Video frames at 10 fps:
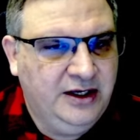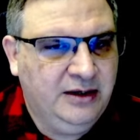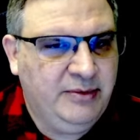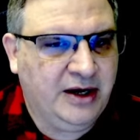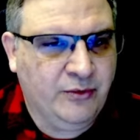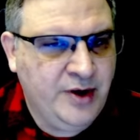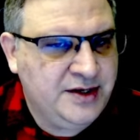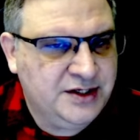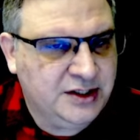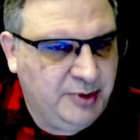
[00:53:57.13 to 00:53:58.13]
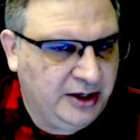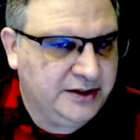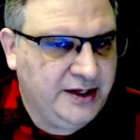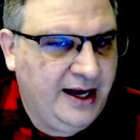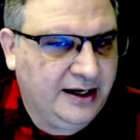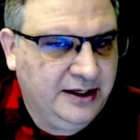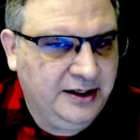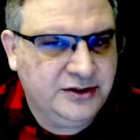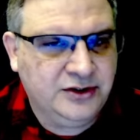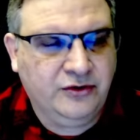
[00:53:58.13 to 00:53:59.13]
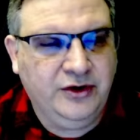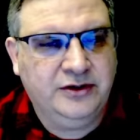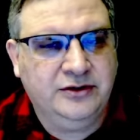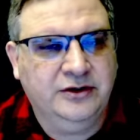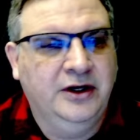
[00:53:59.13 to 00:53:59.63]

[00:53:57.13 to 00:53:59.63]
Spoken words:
You make a ranged spell attack against the creature